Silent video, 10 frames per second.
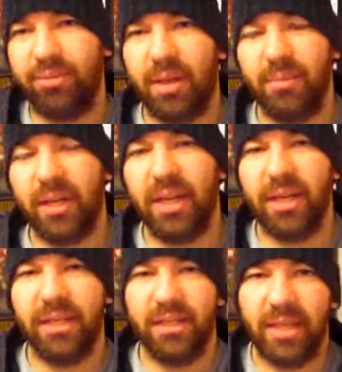I'm not
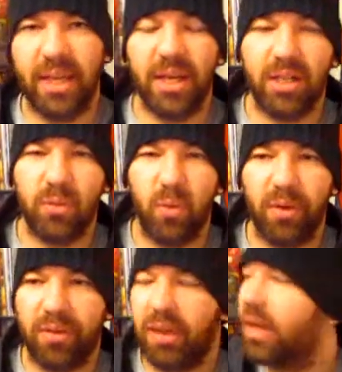getting into the Chaos War
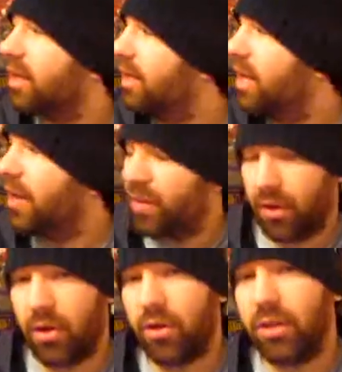thing. The
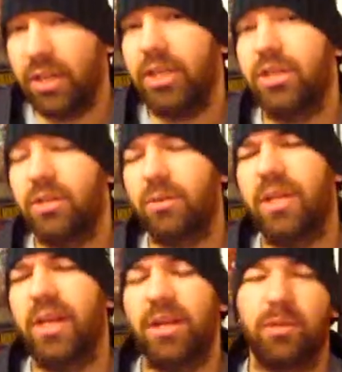Hulk issues with
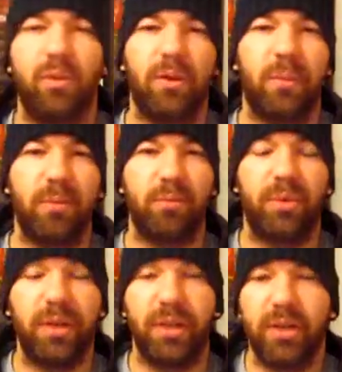Chaos War have been
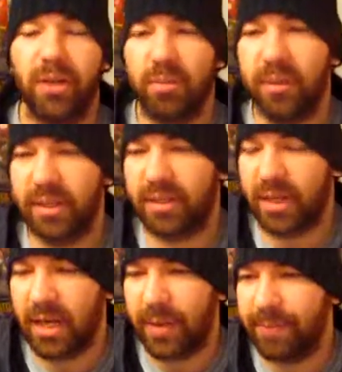pretty good, but
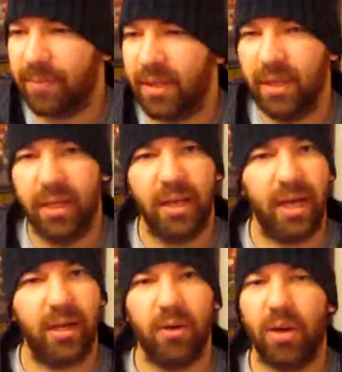um,
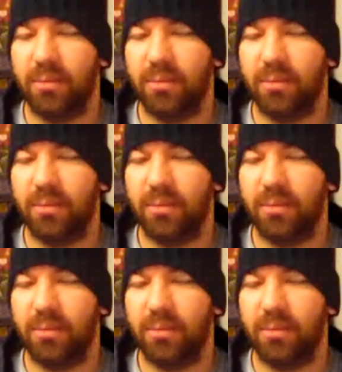I don't know.